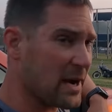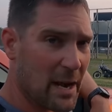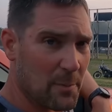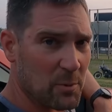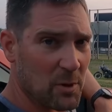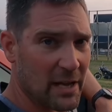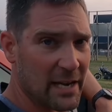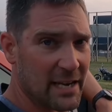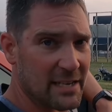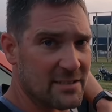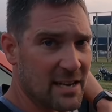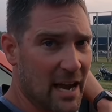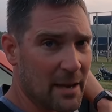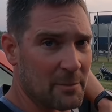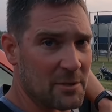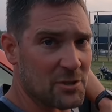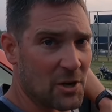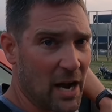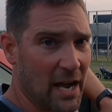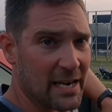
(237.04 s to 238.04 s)
We got plenty of
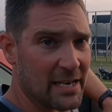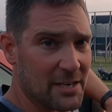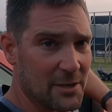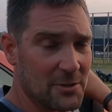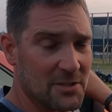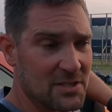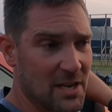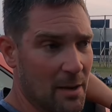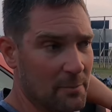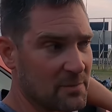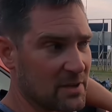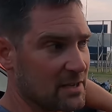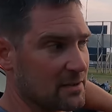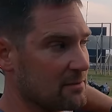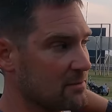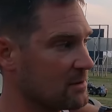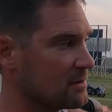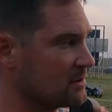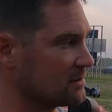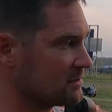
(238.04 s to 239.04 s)
time to try to do something.
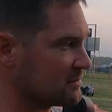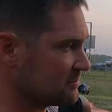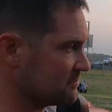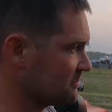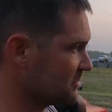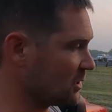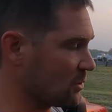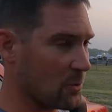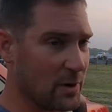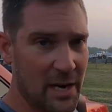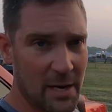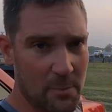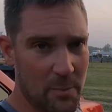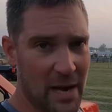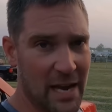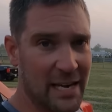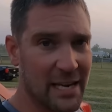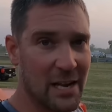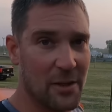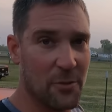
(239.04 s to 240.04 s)
We didn't
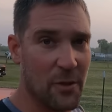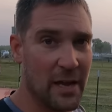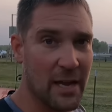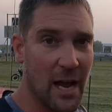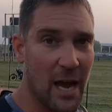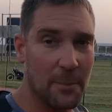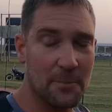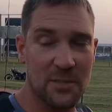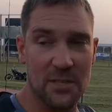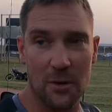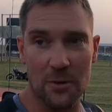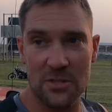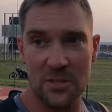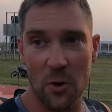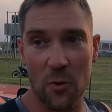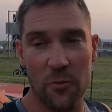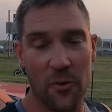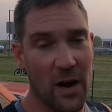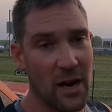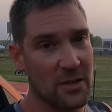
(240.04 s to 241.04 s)
bend anything up, so
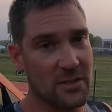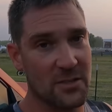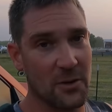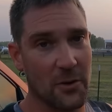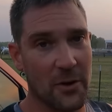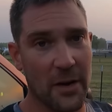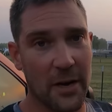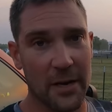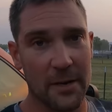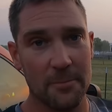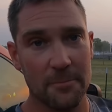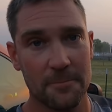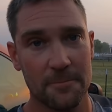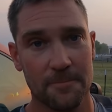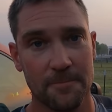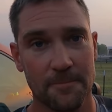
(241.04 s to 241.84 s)
so far so good.